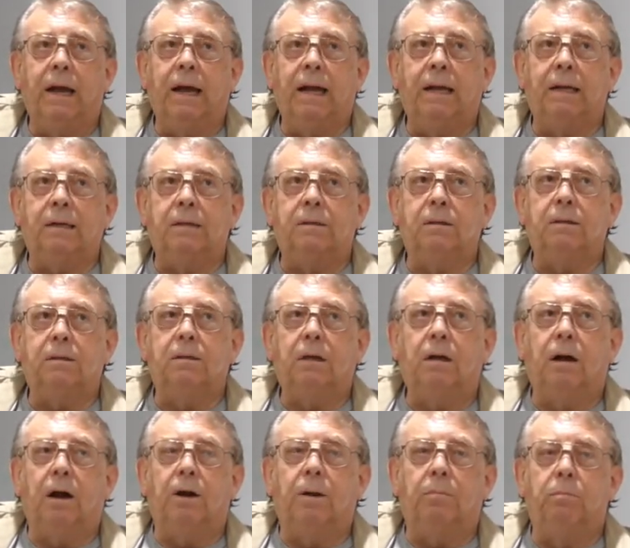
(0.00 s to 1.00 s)
And
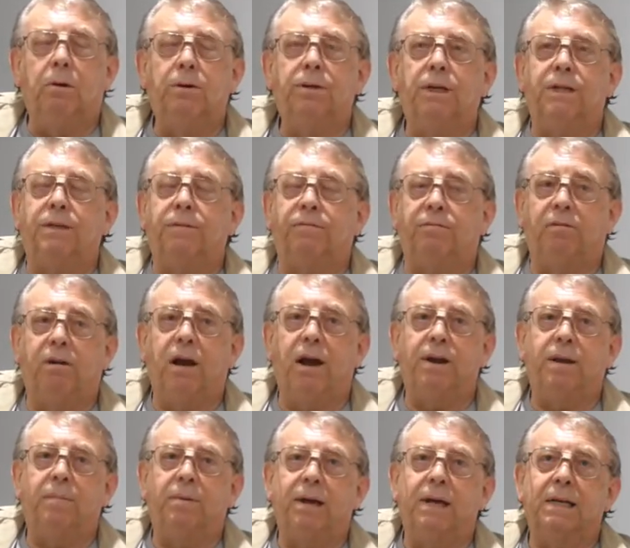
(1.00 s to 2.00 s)
on a Monday to
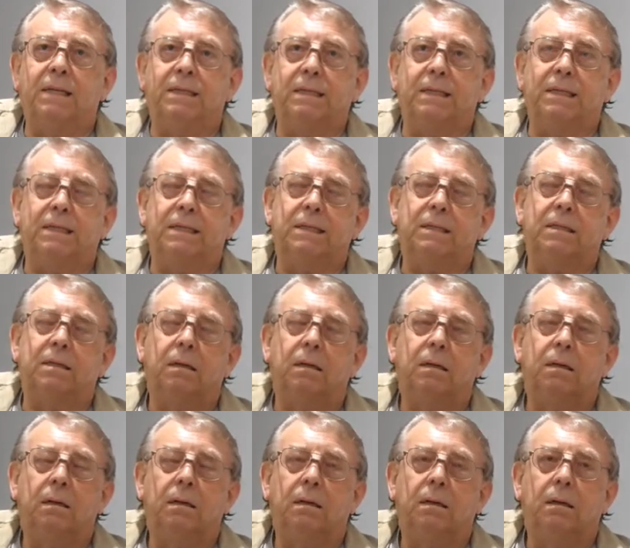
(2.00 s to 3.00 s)
Friday basis,
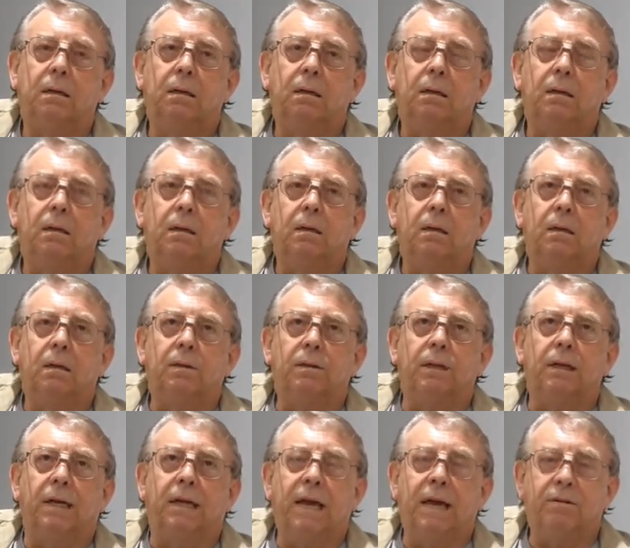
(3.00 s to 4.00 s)

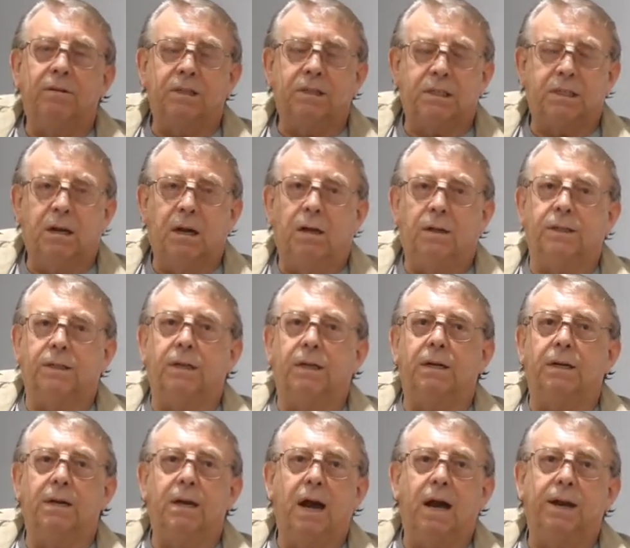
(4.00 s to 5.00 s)
the care started
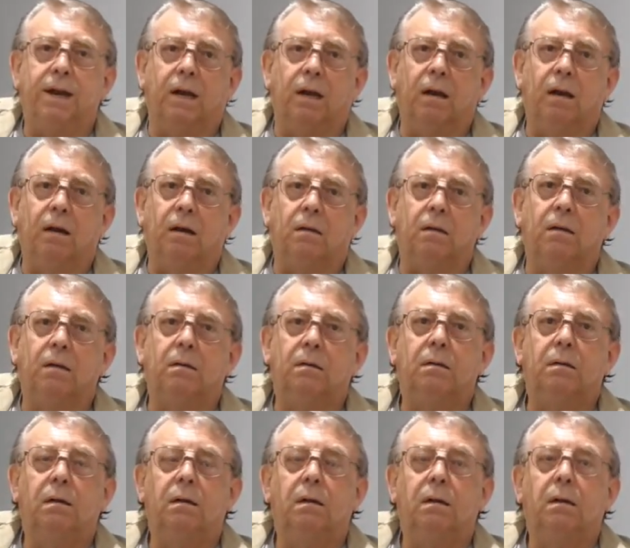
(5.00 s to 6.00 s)
at 9 o'clock
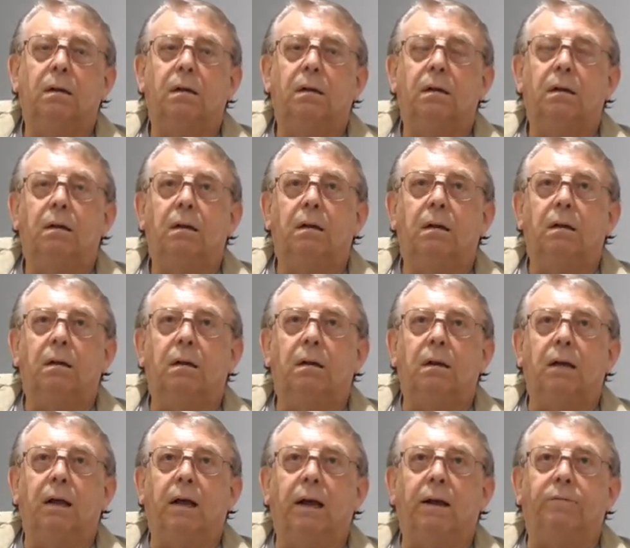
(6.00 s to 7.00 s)

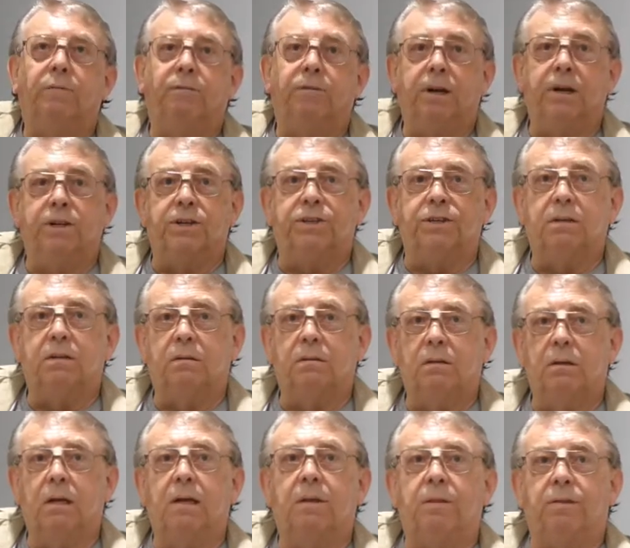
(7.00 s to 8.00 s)
and finished
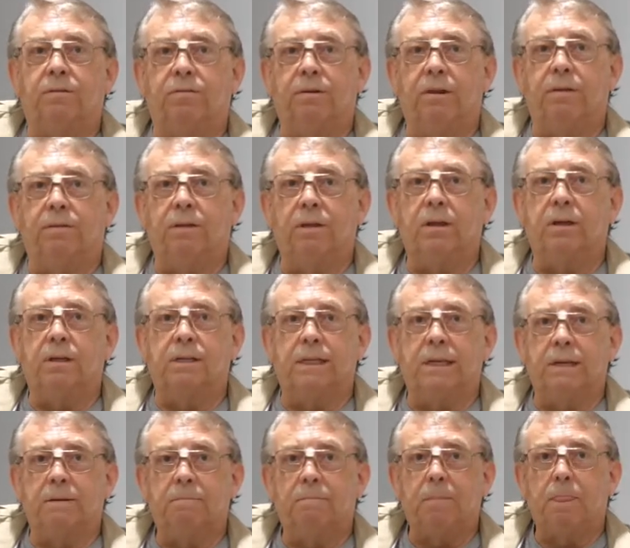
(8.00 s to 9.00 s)
at
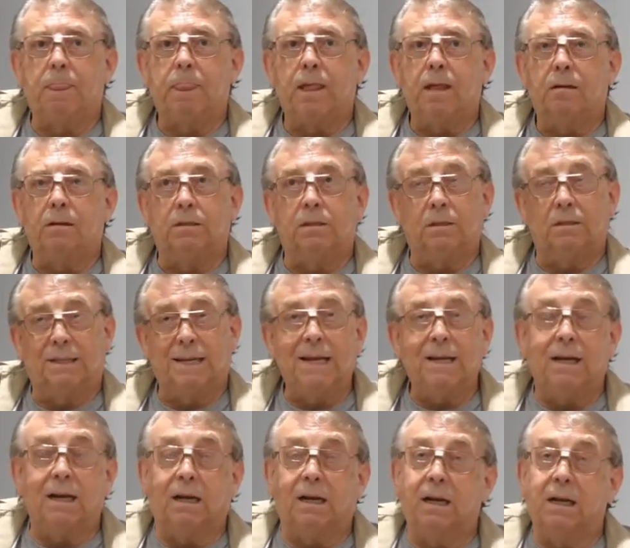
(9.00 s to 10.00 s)
3:30. So
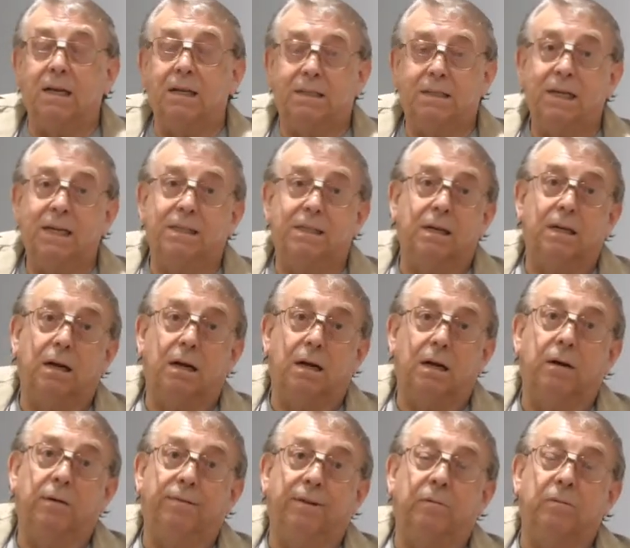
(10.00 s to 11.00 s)
technically a
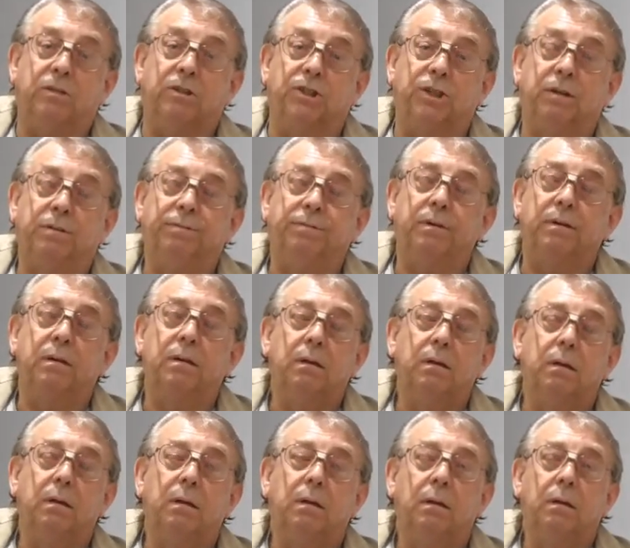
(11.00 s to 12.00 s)
6.5-hour shift,
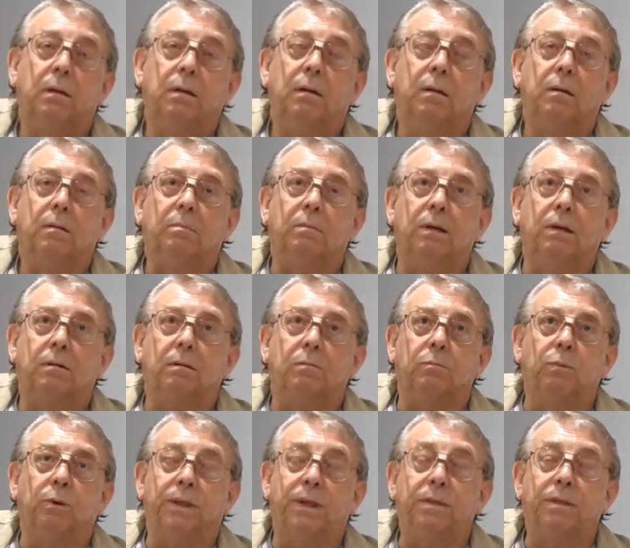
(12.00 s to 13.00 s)
but
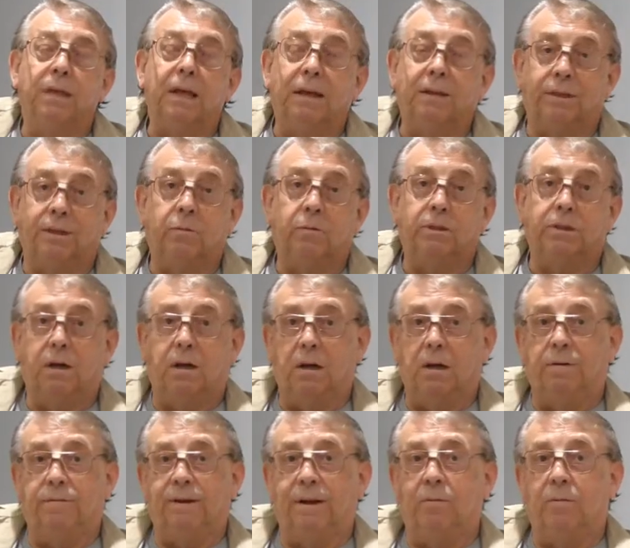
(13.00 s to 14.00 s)
within that there was a
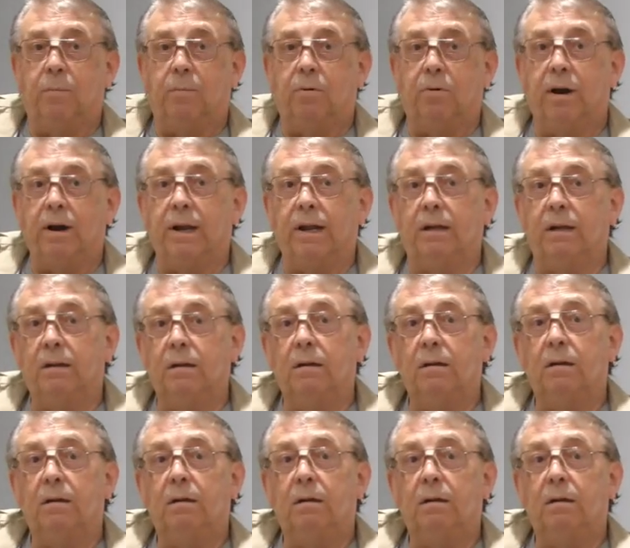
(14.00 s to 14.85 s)
half-hour break